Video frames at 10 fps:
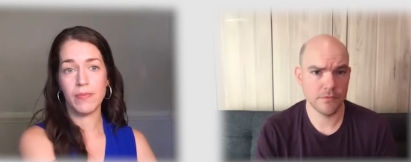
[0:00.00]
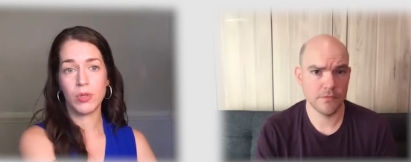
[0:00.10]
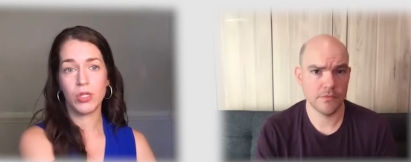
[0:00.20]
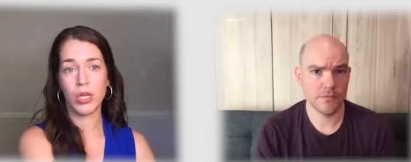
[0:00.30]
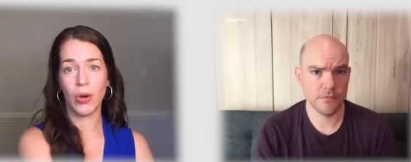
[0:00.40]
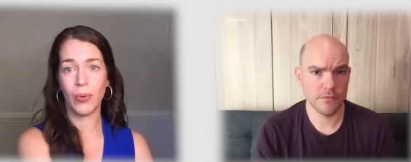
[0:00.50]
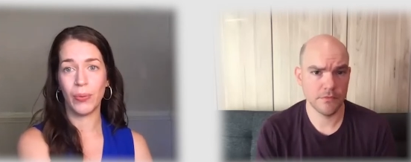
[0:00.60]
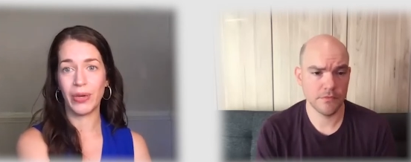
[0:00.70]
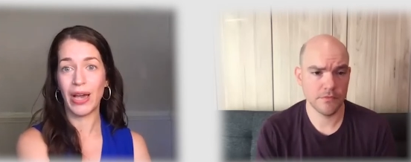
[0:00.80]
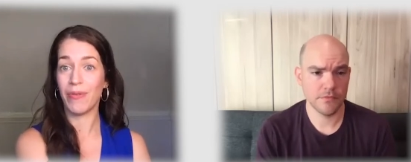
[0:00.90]
Speaker 1: so
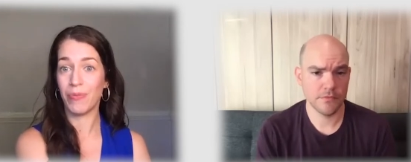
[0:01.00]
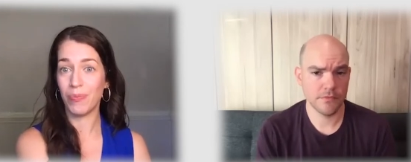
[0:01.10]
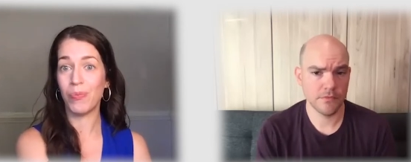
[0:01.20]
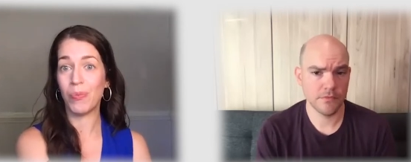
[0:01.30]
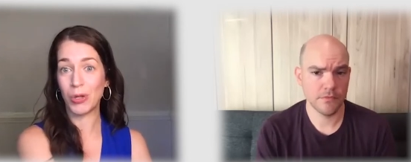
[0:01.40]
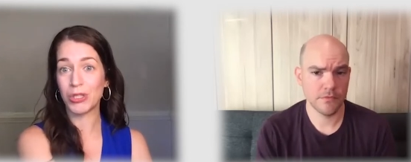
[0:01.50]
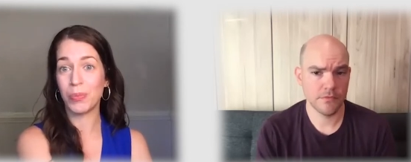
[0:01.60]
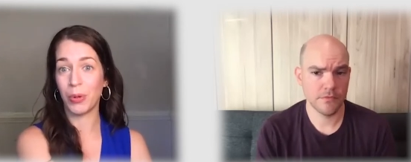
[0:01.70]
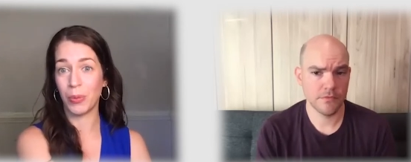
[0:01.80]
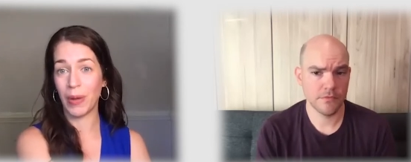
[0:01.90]
yeah,
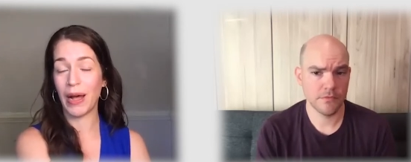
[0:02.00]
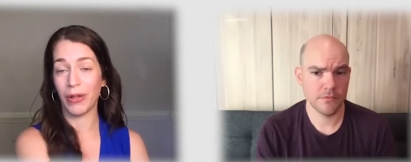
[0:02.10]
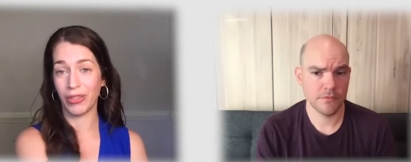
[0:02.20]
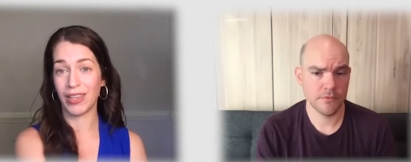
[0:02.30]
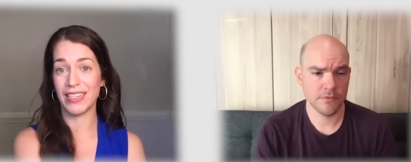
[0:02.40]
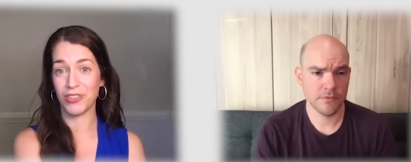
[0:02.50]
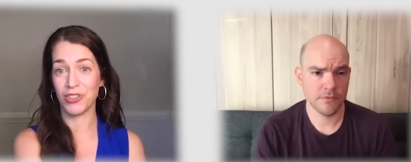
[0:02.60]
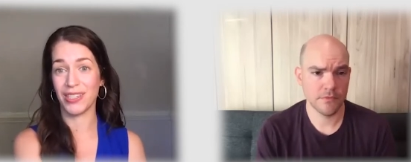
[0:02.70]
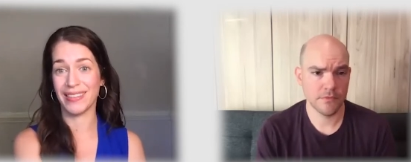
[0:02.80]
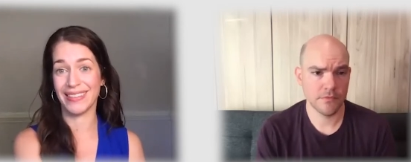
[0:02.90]
multiple health
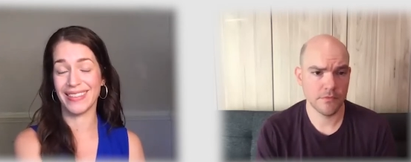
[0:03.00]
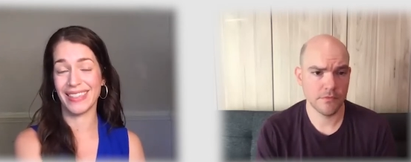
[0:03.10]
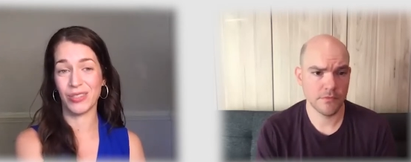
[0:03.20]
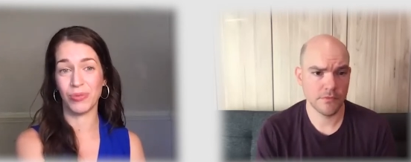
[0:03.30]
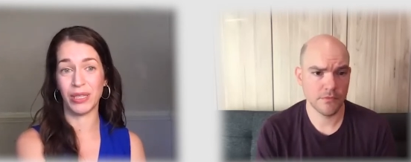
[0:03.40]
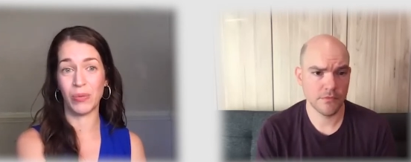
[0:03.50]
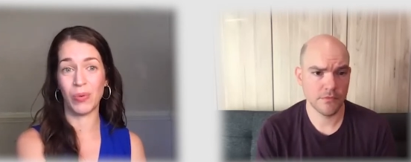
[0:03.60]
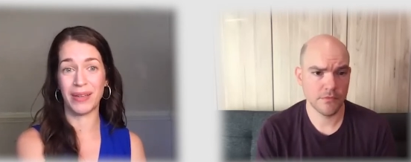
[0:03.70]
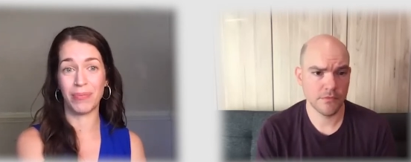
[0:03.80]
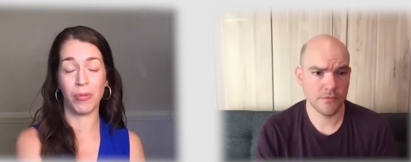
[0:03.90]
conditions is really
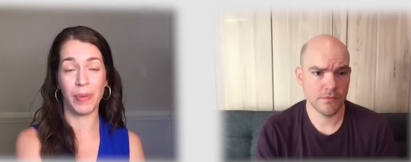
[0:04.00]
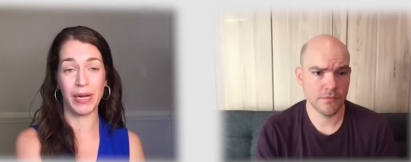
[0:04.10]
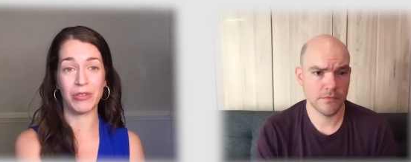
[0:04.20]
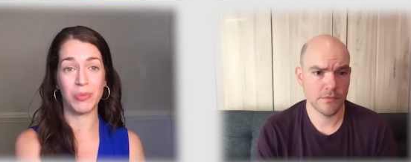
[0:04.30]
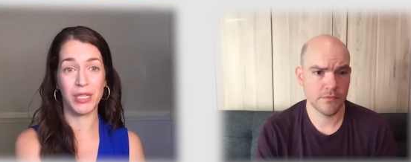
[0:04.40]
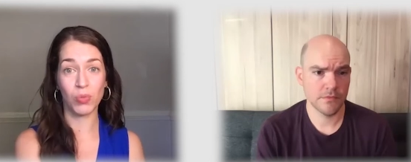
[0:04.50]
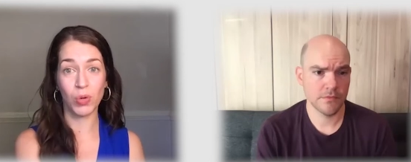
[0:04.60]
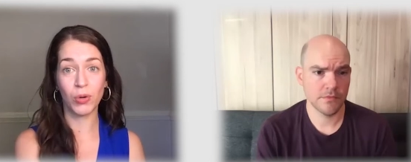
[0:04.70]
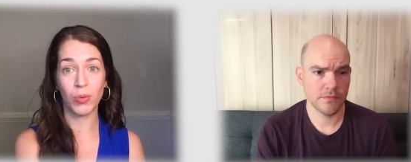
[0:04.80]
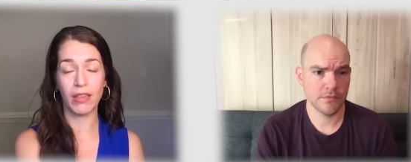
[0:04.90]
what it prepares me to
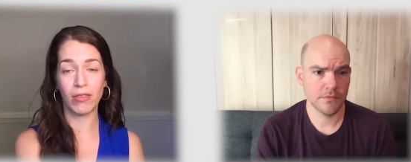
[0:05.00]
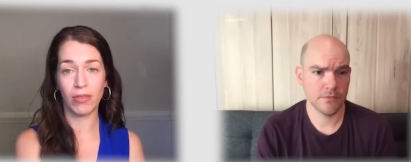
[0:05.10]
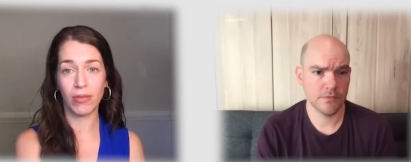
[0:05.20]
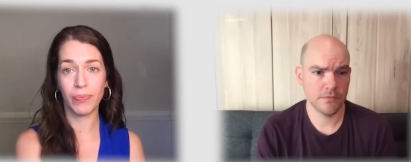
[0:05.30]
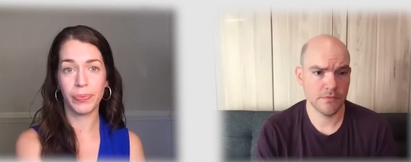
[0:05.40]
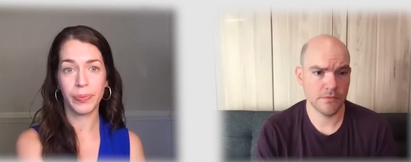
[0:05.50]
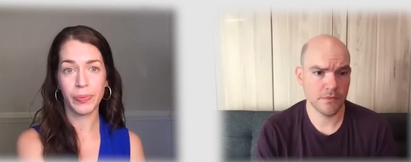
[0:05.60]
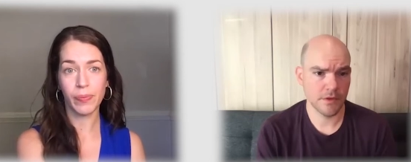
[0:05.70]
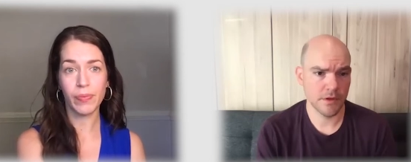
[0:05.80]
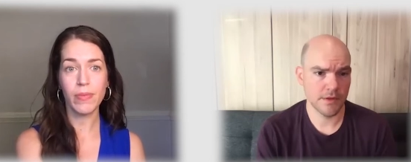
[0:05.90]
work with.
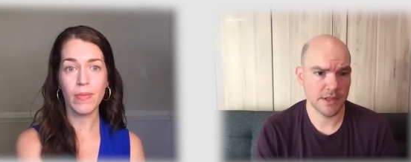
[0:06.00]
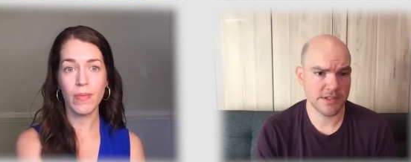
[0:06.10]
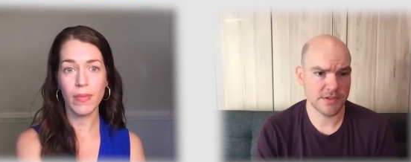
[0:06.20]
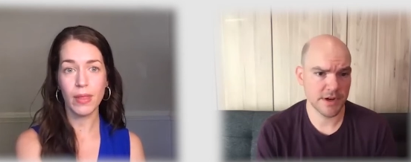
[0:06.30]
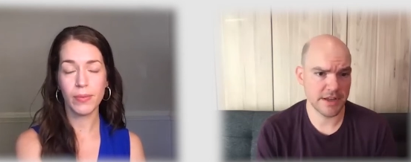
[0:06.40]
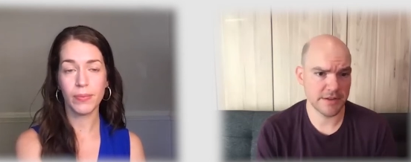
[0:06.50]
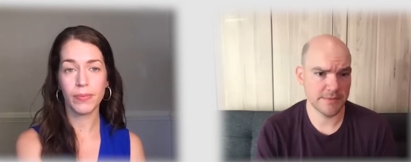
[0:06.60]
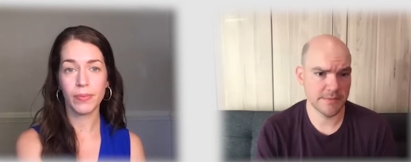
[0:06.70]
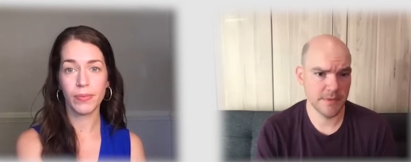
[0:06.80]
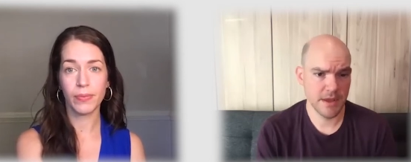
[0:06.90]
Speaker 2: That's great.
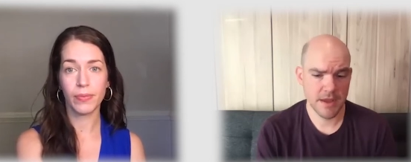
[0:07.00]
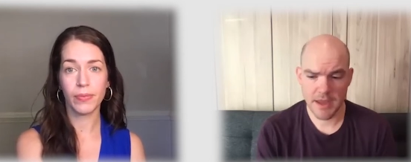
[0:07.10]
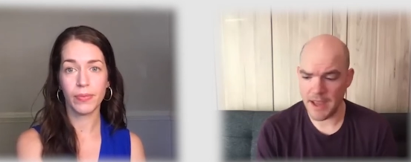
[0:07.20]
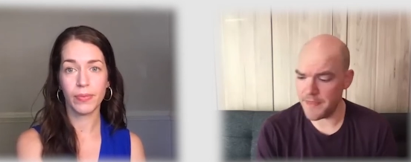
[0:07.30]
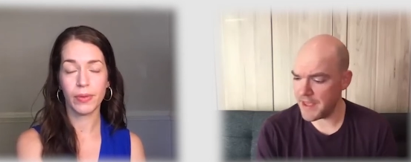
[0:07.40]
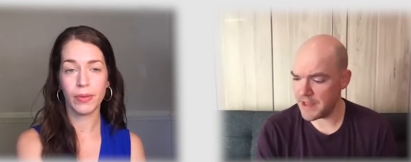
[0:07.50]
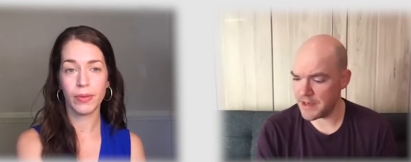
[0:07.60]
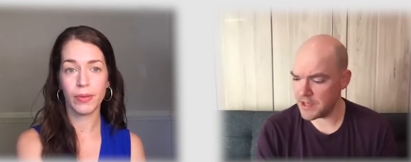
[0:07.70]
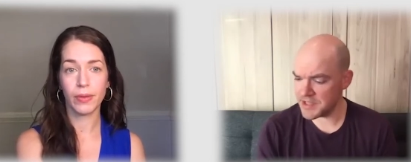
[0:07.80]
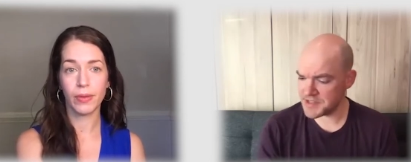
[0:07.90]
And then
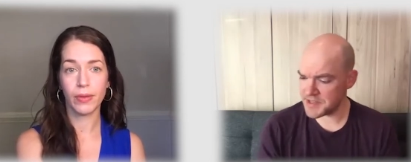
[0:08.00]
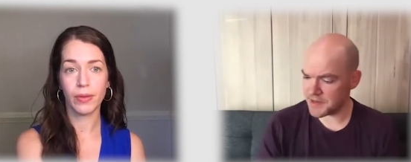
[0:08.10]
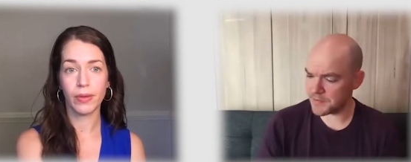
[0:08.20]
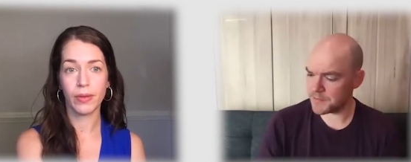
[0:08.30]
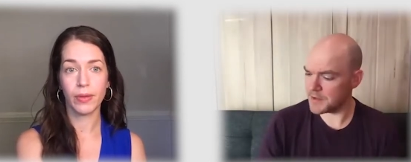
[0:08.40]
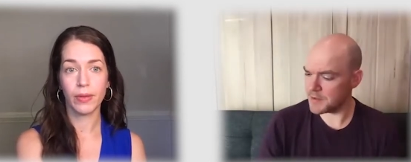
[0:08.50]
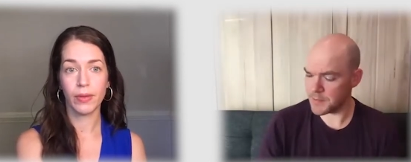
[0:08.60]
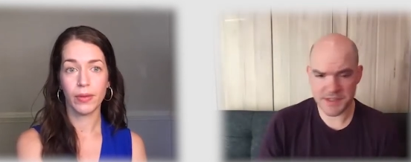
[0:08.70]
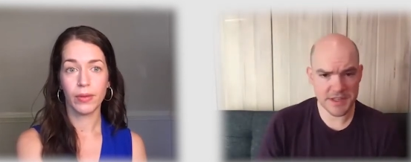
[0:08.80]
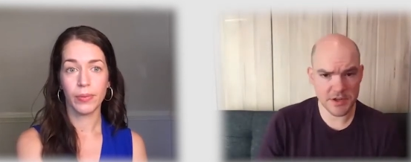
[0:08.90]
is it,
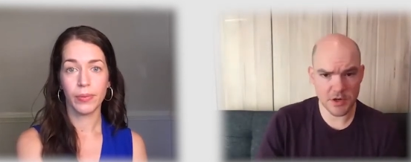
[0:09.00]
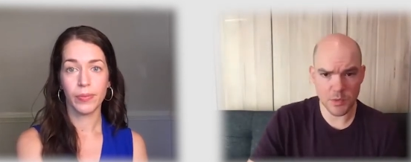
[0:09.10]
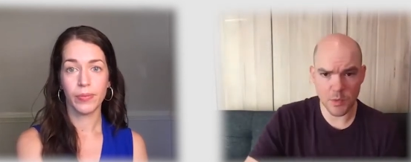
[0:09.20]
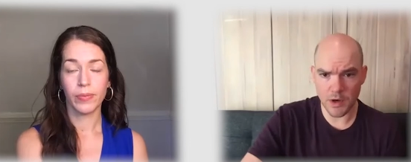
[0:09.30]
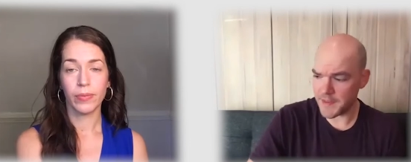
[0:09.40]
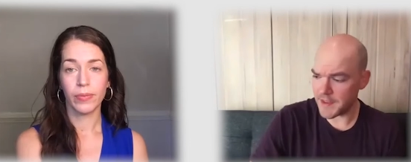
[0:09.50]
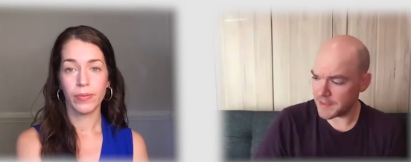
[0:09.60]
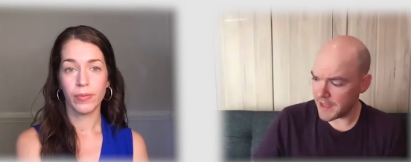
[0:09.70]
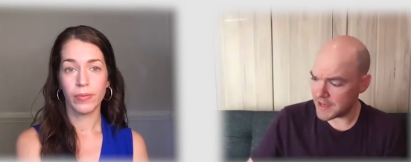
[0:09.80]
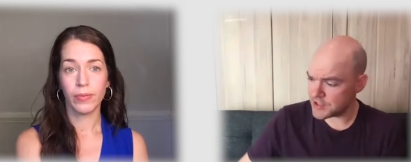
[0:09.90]
was it your work that
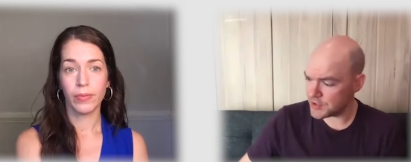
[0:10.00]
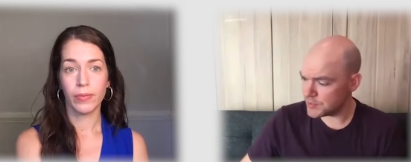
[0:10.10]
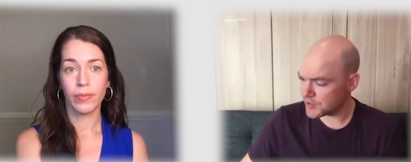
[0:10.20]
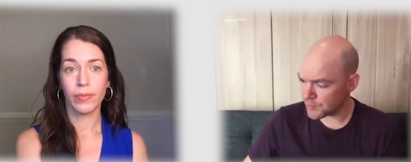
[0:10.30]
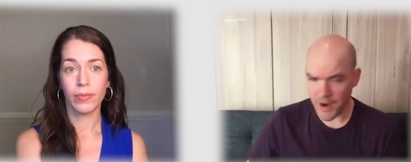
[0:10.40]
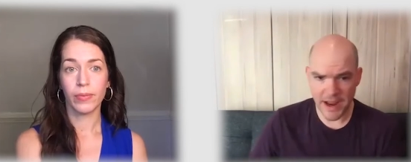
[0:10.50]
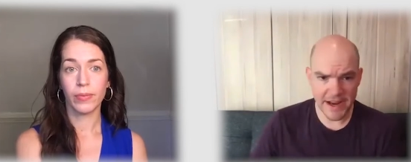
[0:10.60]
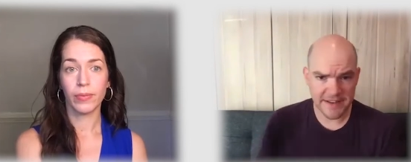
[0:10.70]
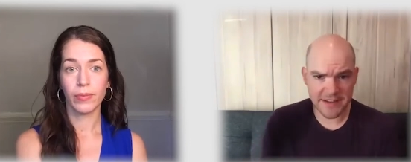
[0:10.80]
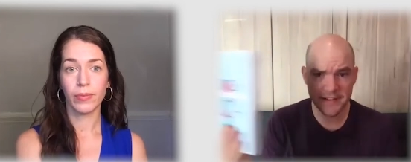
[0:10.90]
led you to
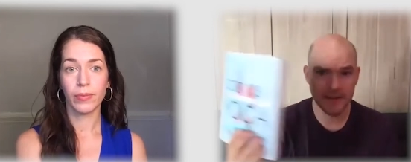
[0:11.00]
write